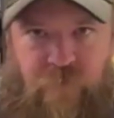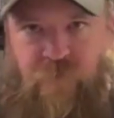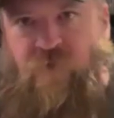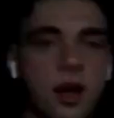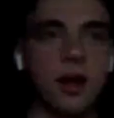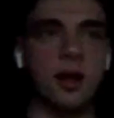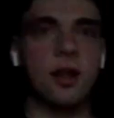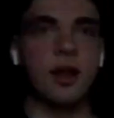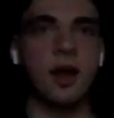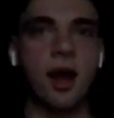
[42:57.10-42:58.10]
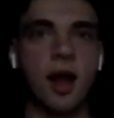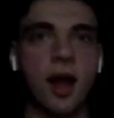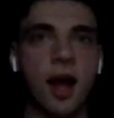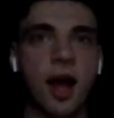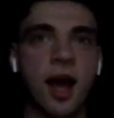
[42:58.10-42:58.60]
I
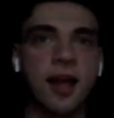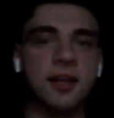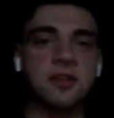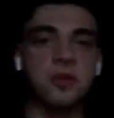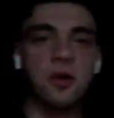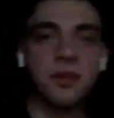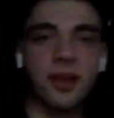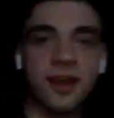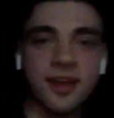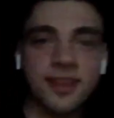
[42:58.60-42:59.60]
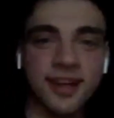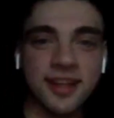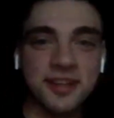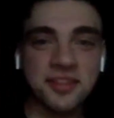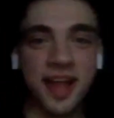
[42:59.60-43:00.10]
don't like that
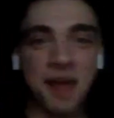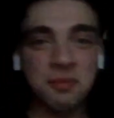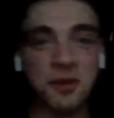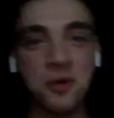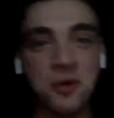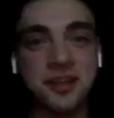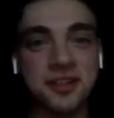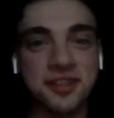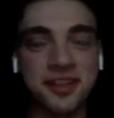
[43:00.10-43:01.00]
he slapped Otis.